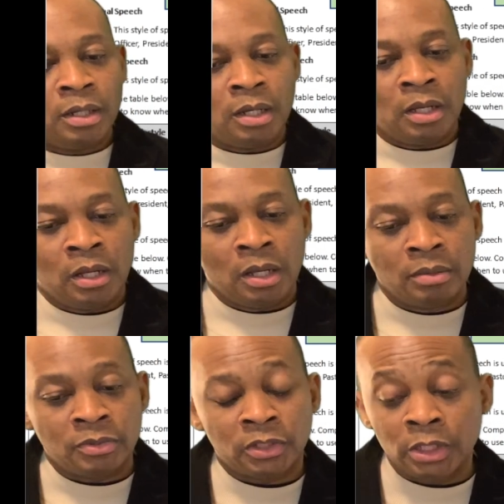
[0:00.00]

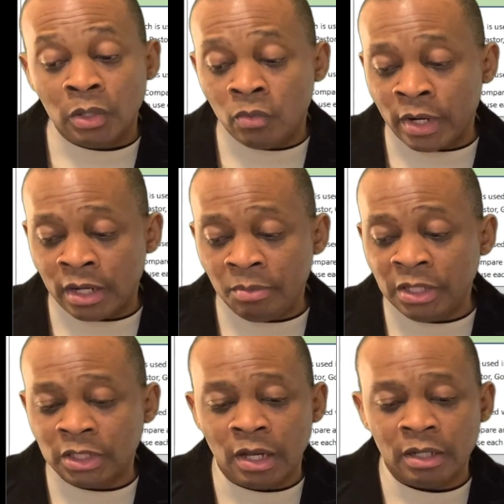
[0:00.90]
Um, so we're going to
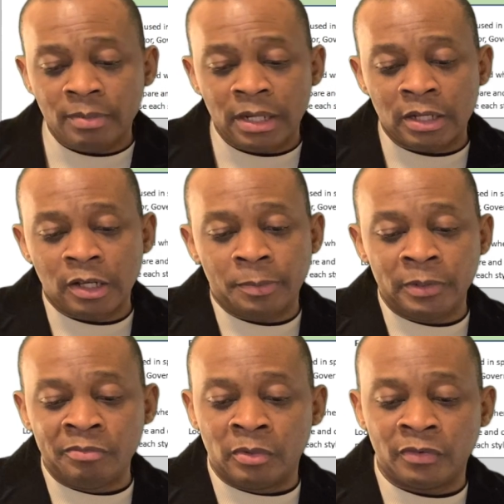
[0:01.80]
be talking about a
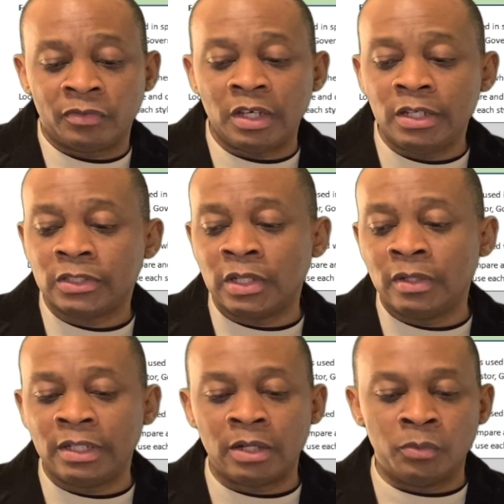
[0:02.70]
couple of more things
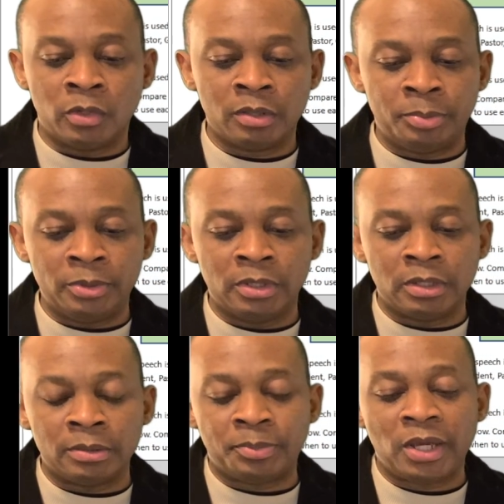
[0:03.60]
on that workbook
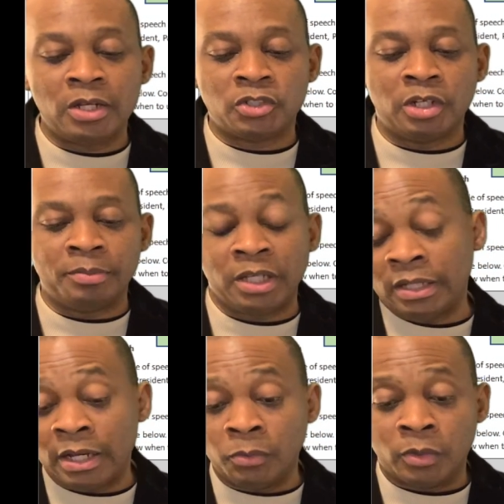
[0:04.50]
on page in
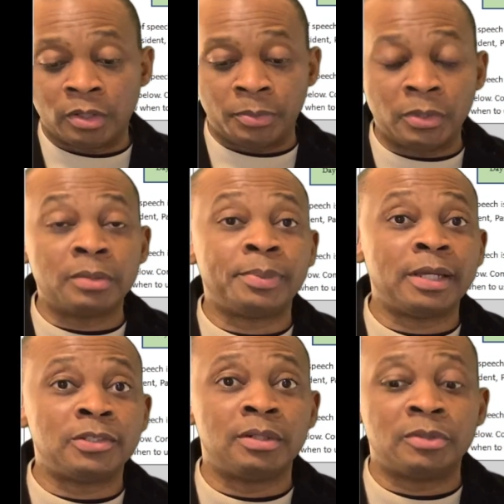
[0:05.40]
that workbook on
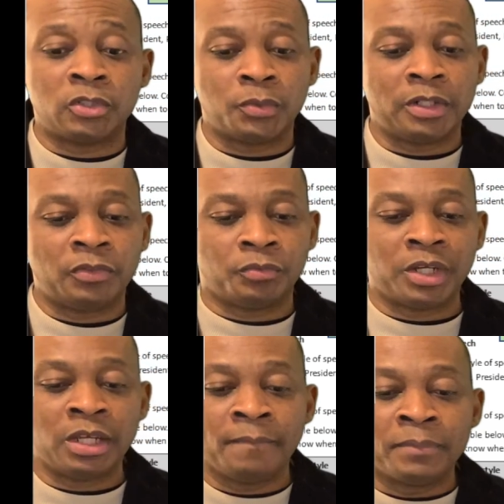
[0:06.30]
page number
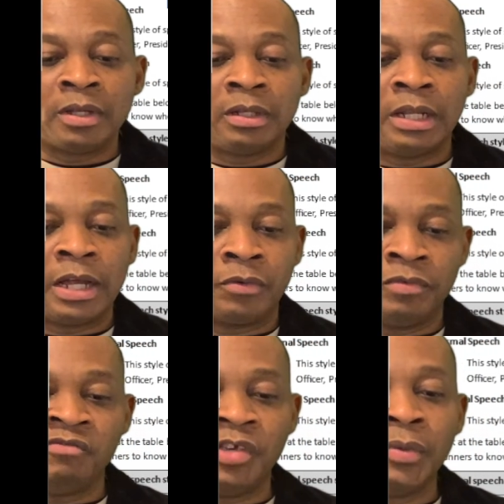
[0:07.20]
23, like
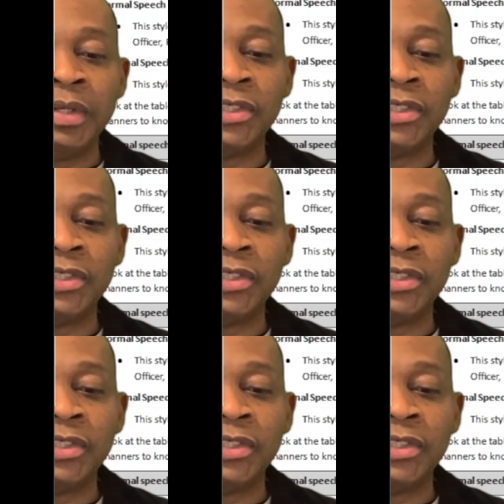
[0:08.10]
reviewing